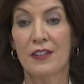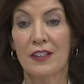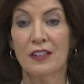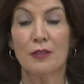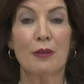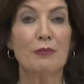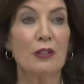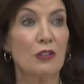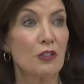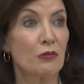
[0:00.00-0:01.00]
is a little bit
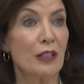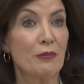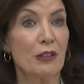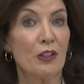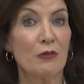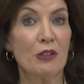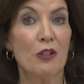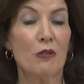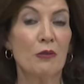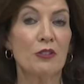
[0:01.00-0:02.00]
bittersweet because we
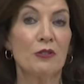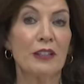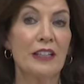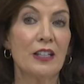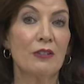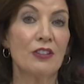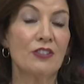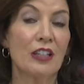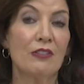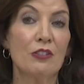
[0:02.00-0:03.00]
know what we're doing here in the
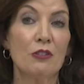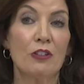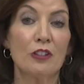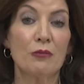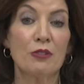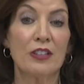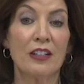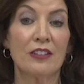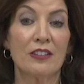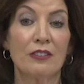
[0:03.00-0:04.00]
state of New York to
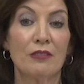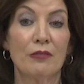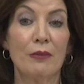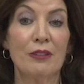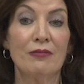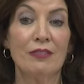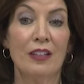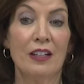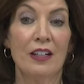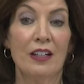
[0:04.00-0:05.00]
protect women
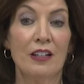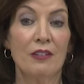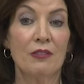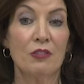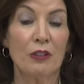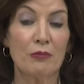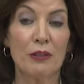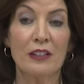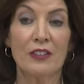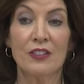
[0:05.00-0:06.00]
uh, during
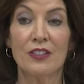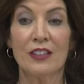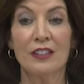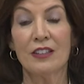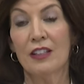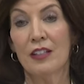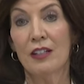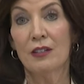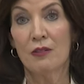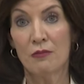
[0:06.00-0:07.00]
pregnancy,
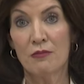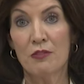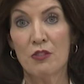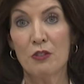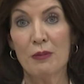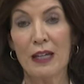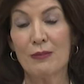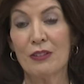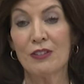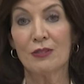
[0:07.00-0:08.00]
new
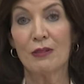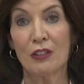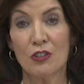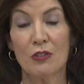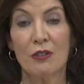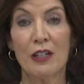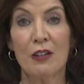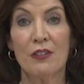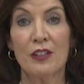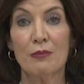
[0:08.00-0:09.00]
babies, making sure they're
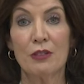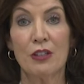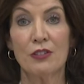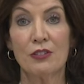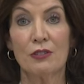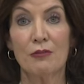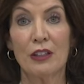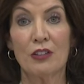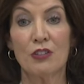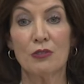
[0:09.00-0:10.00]
healthy, but also
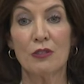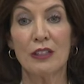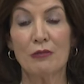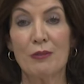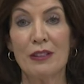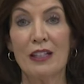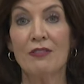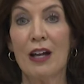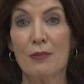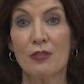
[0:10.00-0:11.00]
making sure that women
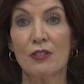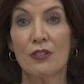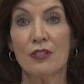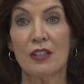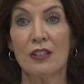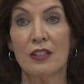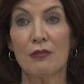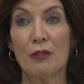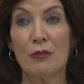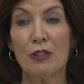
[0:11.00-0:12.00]
have options, that uh,
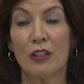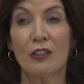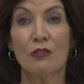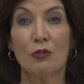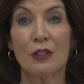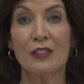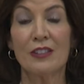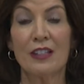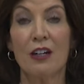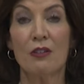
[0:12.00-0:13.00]
reproductive
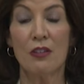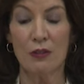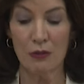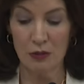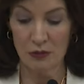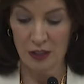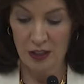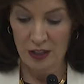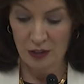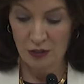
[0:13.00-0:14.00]
choices are their own.
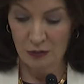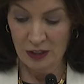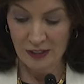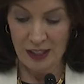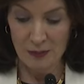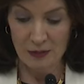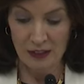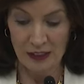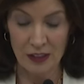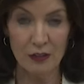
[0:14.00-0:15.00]
So, what is happening
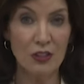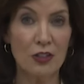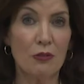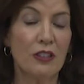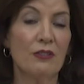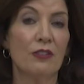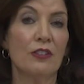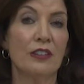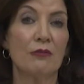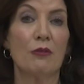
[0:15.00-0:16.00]
here is so
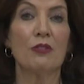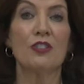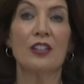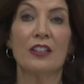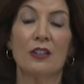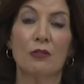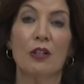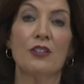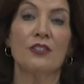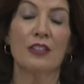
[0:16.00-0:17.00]
different than what we're seeing
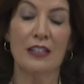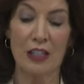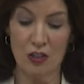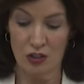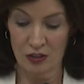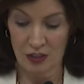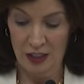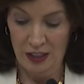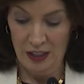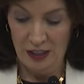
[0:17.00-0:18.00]
across the nation.
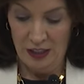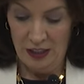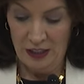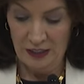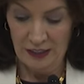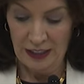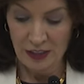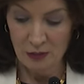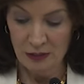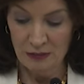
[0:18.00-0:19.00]
Uh, in the
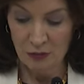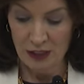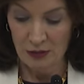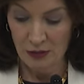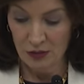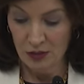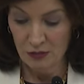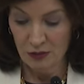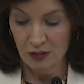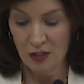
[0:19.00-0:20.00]
last 24 hours,
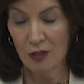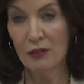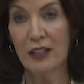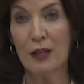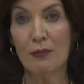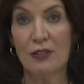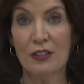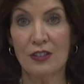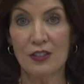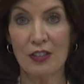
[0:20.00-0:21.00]
we saw what happened in
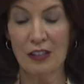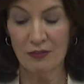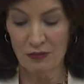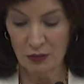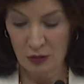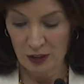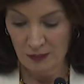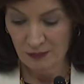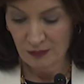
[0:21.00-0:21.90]
the state of Florida